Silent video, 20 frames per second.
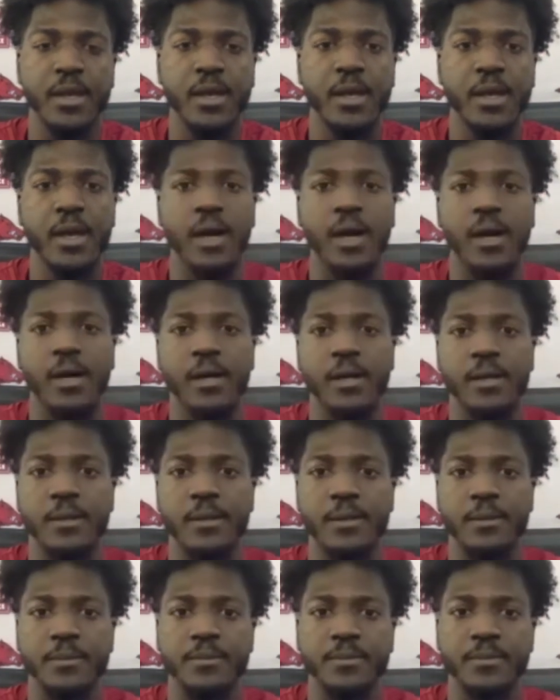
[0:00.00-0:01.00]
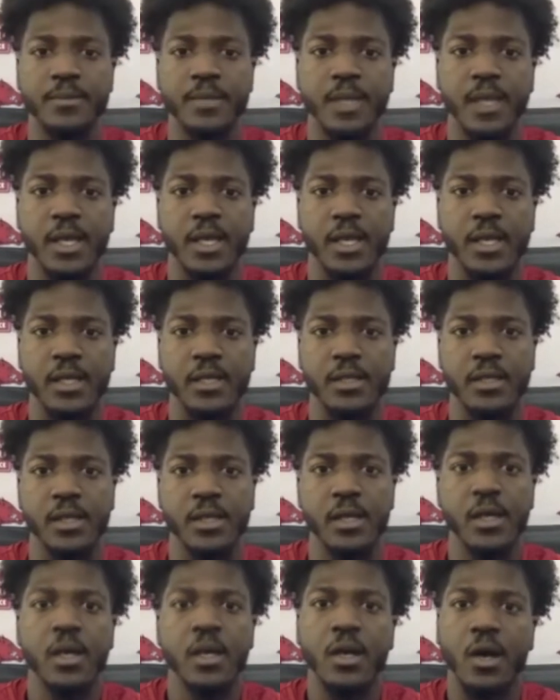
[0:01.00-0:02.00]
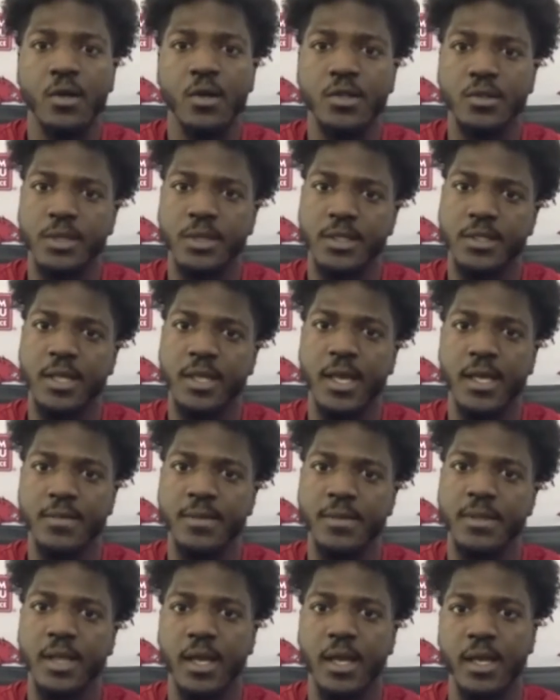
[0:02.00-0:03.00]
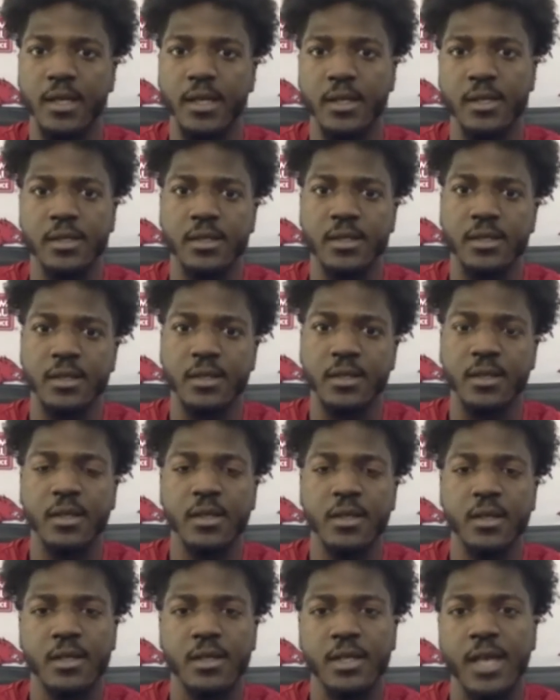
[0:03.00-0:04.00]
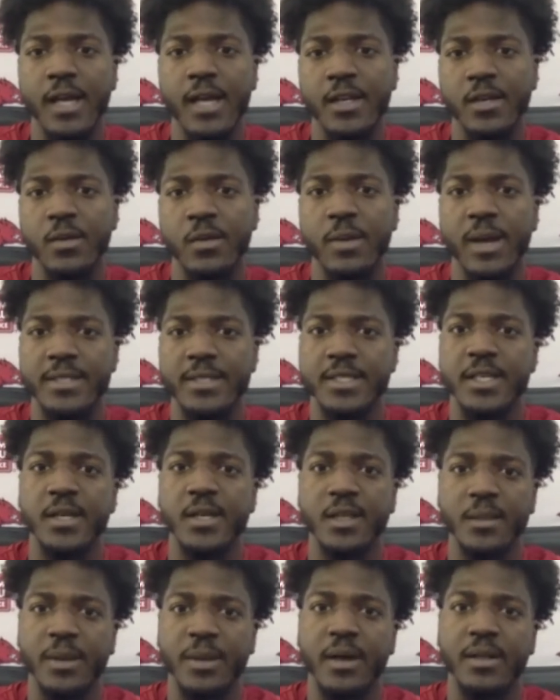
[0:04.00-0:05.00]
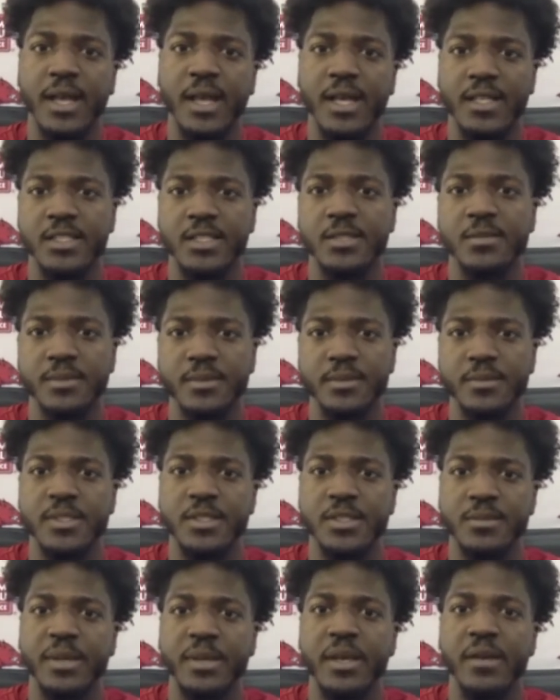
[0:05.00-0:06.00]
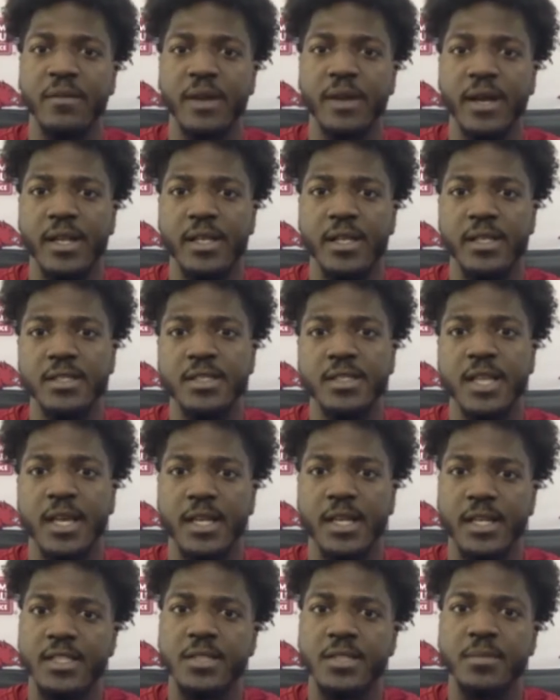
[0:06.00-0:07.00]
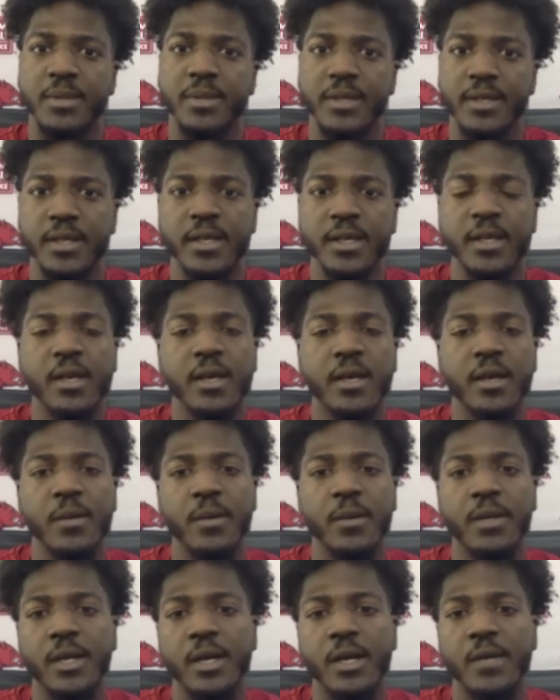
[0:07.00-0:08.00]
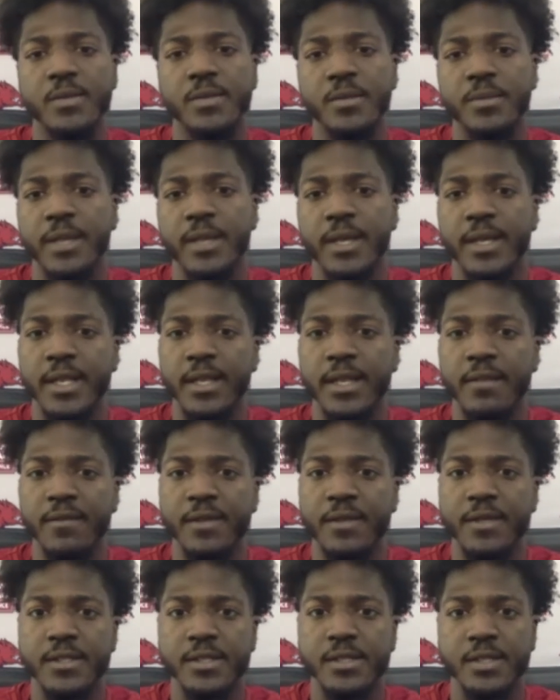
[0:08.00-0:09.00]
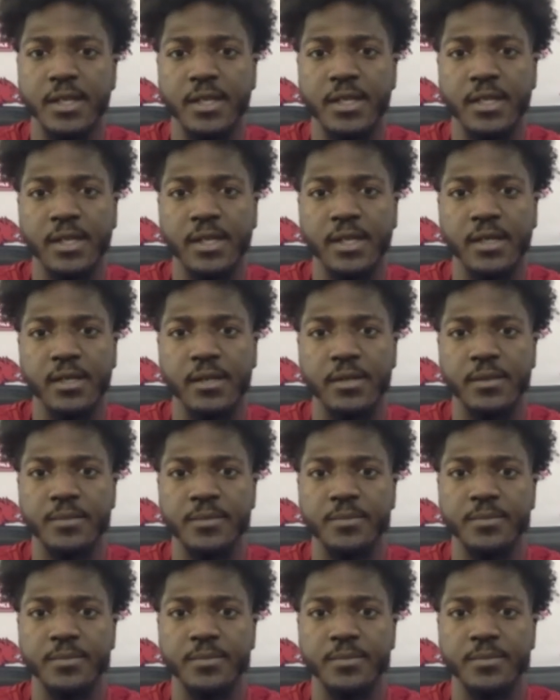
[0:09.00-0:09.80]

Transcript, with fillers: Um, and coach has, has been like kind of on my tail about like just just being ready and staying disciplined when it comes to playing defense. And um,